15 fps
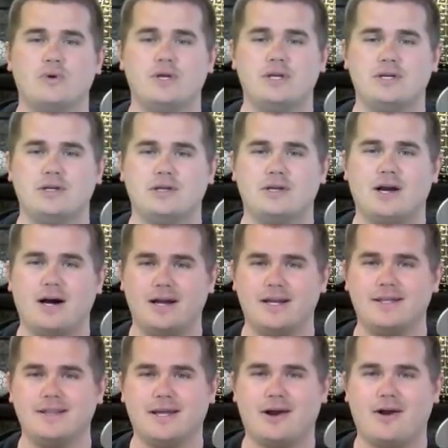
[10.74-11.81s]
we got
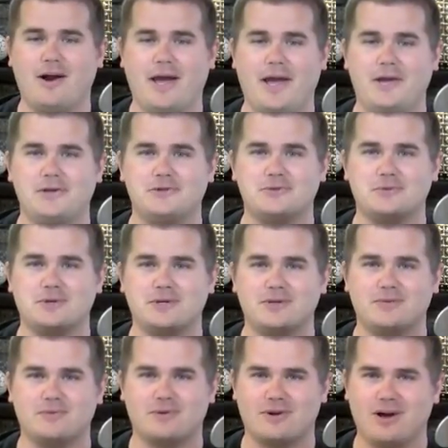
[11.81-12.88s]
in there and
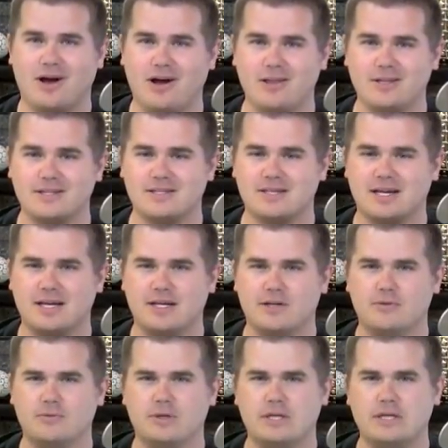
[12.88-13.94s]
we were all
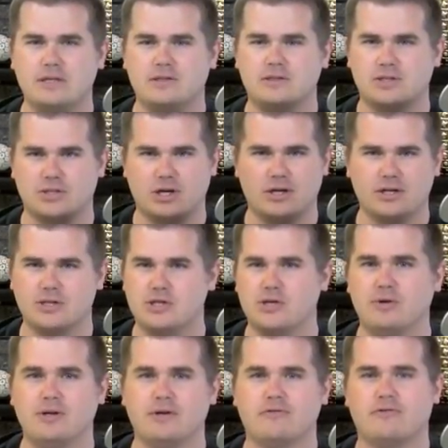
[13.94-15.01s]
excited. We started
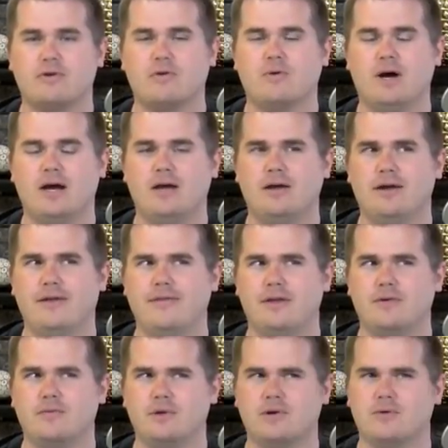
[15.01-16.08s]
shooting for a while and
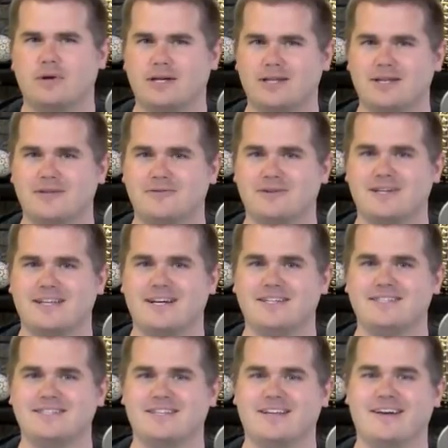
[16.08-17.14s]
then we quickly
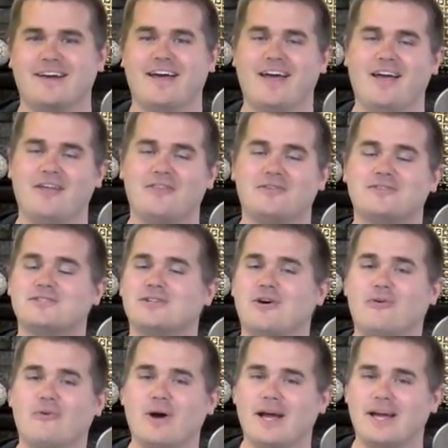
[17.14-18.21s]
realized that there's
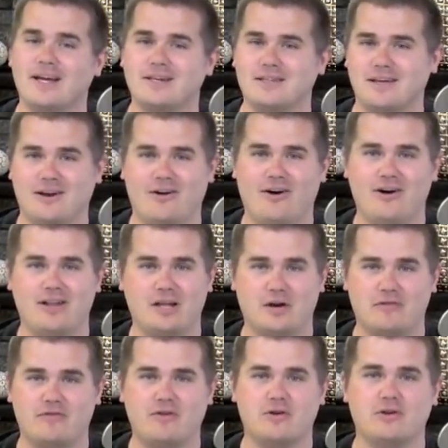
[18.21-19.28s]
no way that all
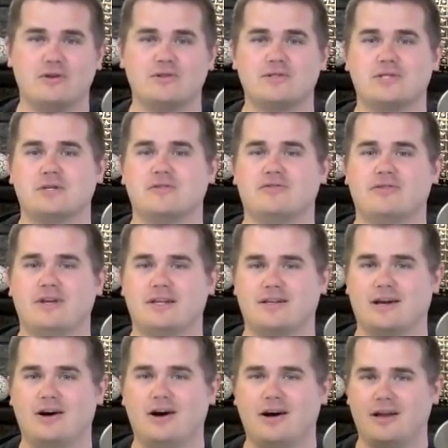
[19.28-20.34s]
our photos could
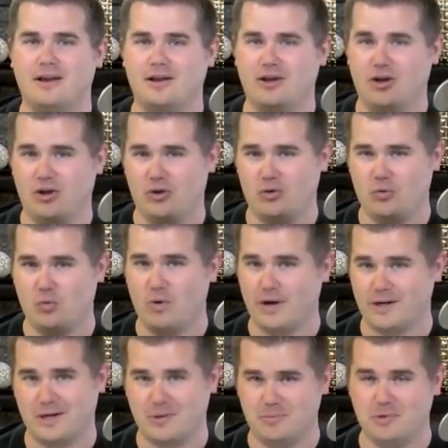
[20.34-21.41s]
fit on
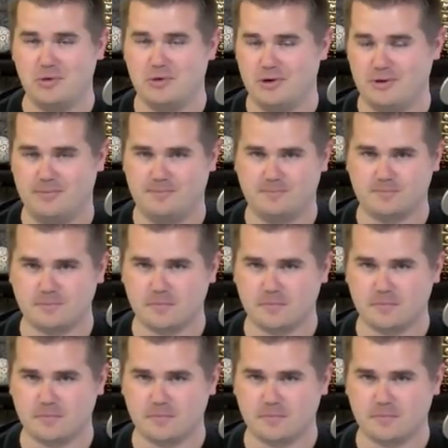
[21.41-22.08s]
one computer.